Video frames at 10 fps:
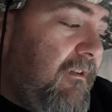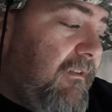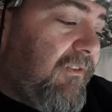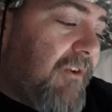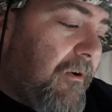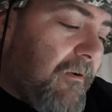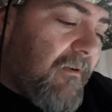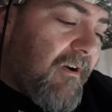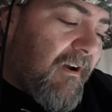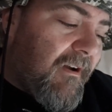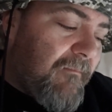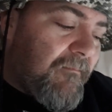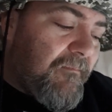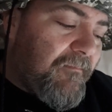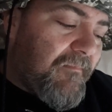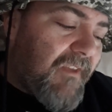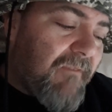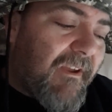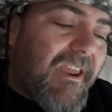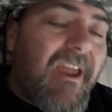So if
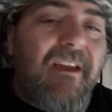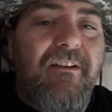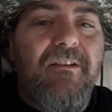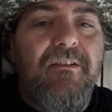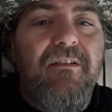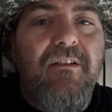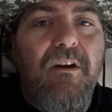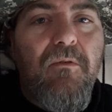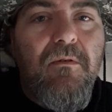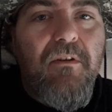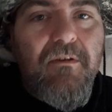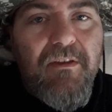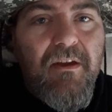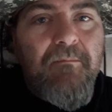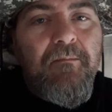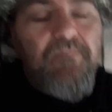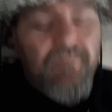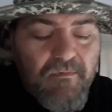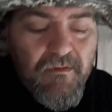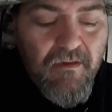I can, I will go to them.
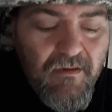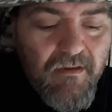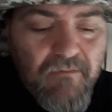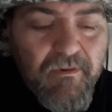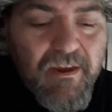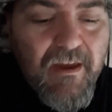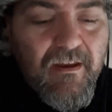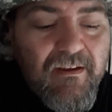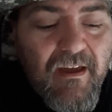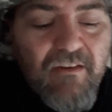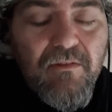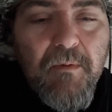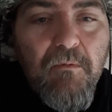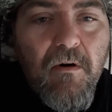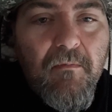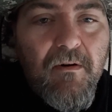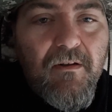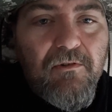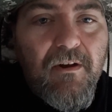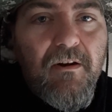If I can't, and it has to be a Walmart,
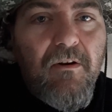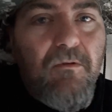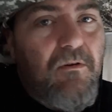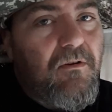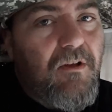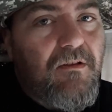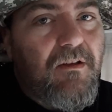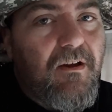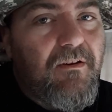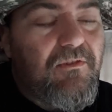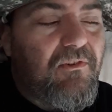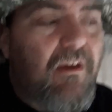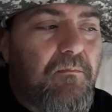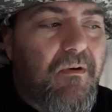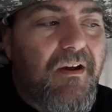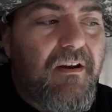I'll try to order it online or just have them bring it